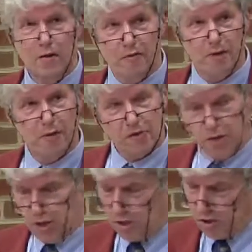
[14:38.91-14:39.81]
Very
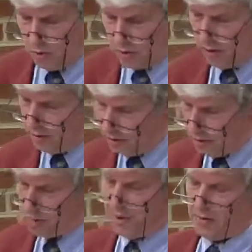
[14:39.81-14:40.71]
short
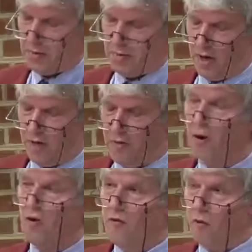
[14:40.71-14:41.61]
3rd paragraph,
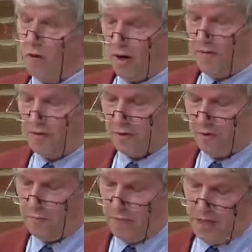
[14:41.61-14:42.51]
4 levels
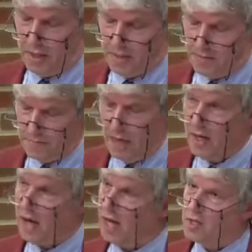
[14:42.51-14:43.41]
of peace.
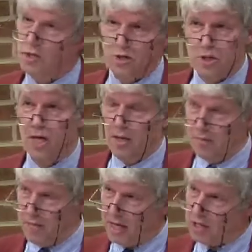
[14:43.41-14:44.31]
I'll just
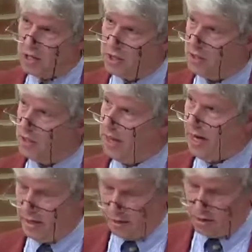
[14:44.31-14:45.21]
mention
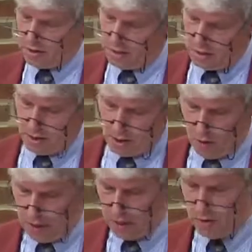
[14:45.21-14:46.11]
and not
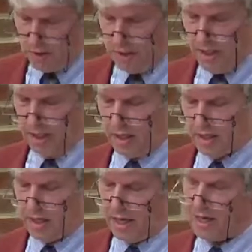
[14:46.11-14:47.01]
go into the
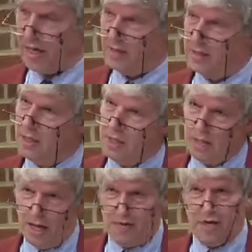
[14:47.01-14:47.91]
details. I
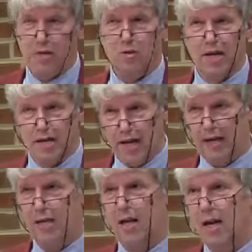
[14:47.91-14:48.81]
think you can
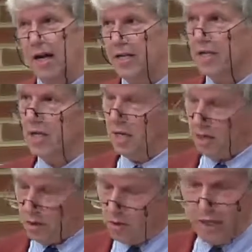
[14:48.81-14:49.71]
analyze
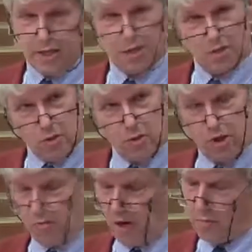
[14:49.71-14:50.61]
Gulen's talk
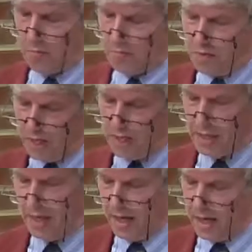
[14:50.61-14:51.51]
about
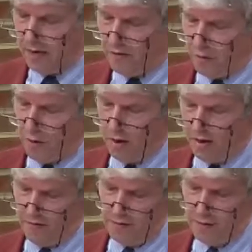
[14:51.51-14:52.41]
peace in 4
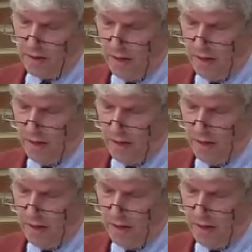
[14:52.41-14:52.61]
levels.